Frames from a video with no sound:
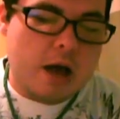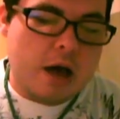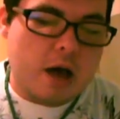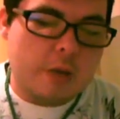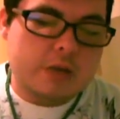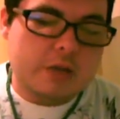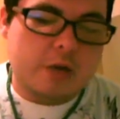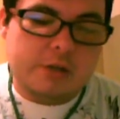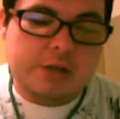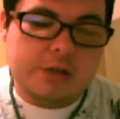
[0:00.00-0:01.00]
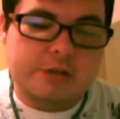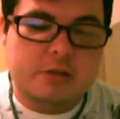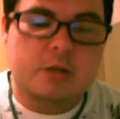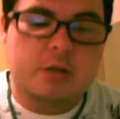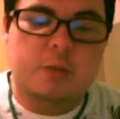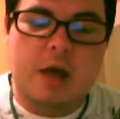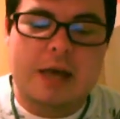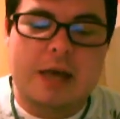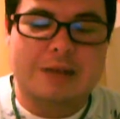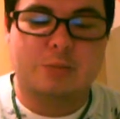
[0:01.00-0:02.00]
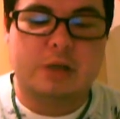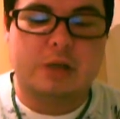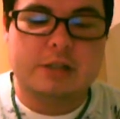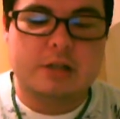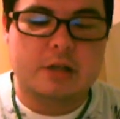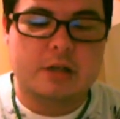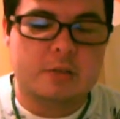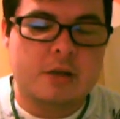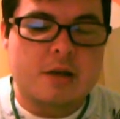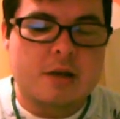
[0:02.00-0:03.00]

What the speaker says: It's often used as an umbrella term